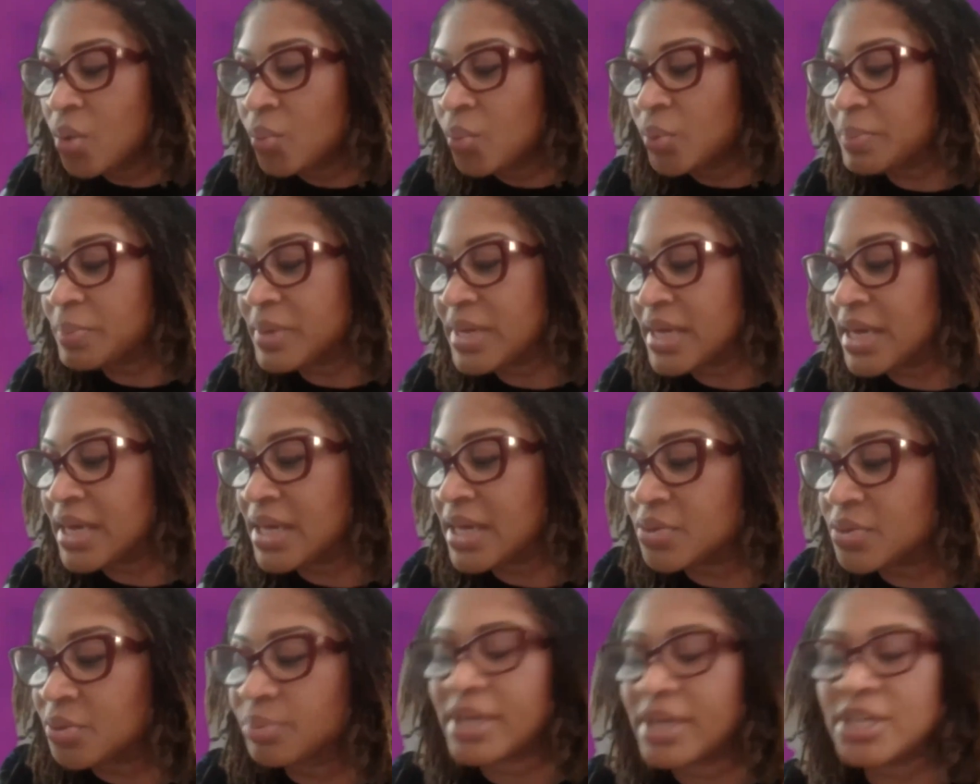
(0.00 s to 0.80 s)
would
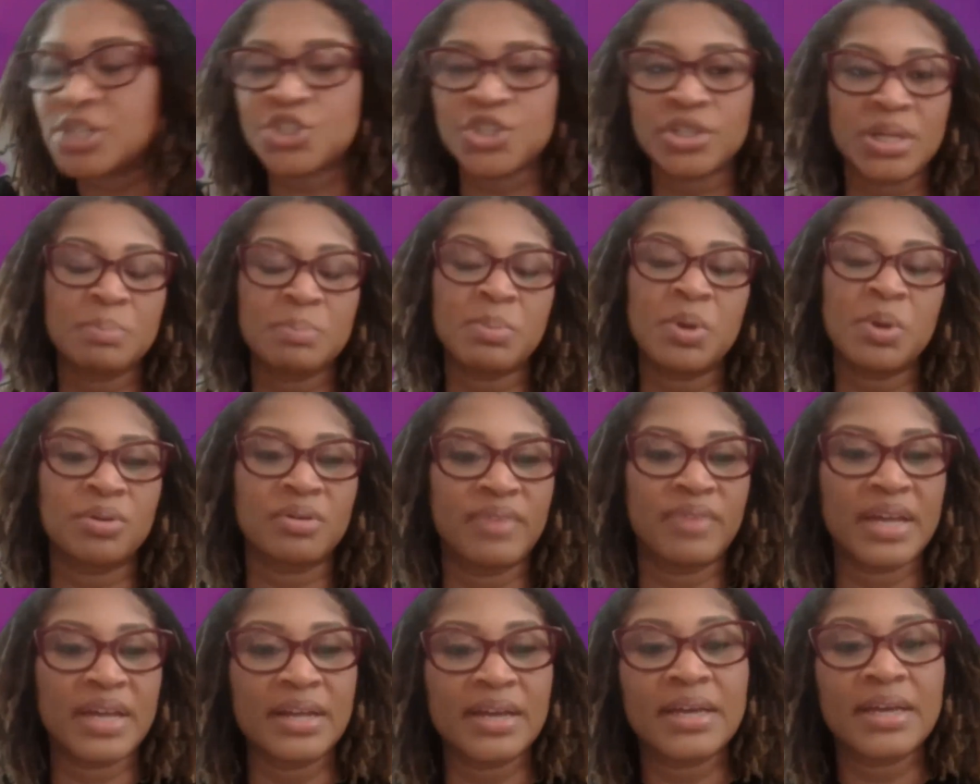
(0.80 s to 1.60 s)
be the racially
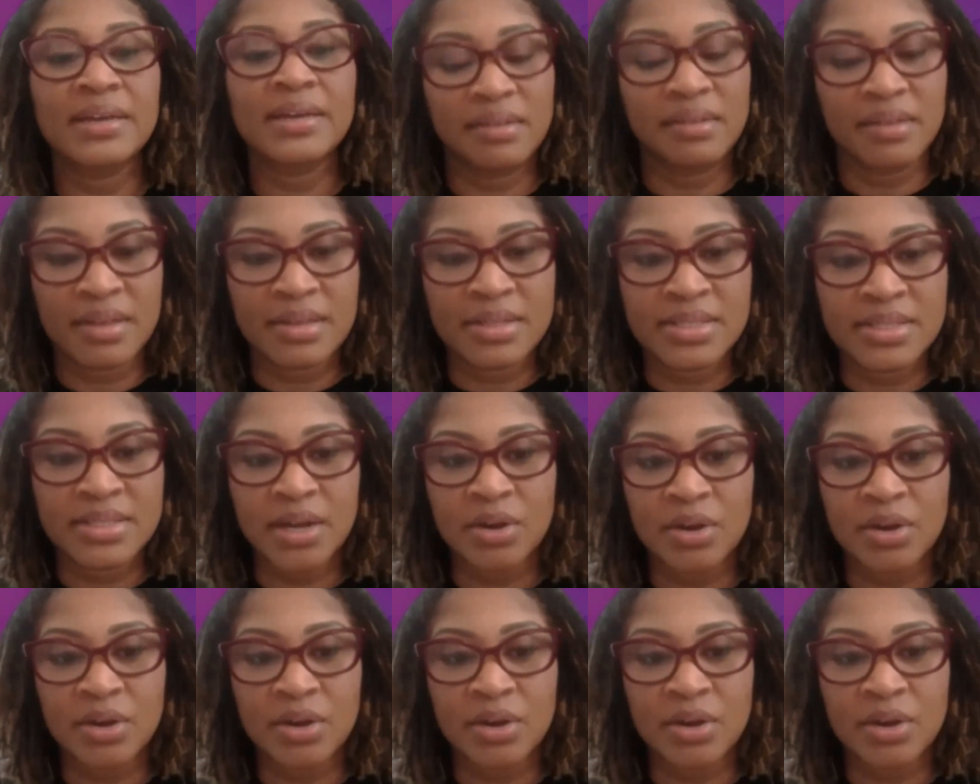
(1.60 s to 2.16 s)
motivated killings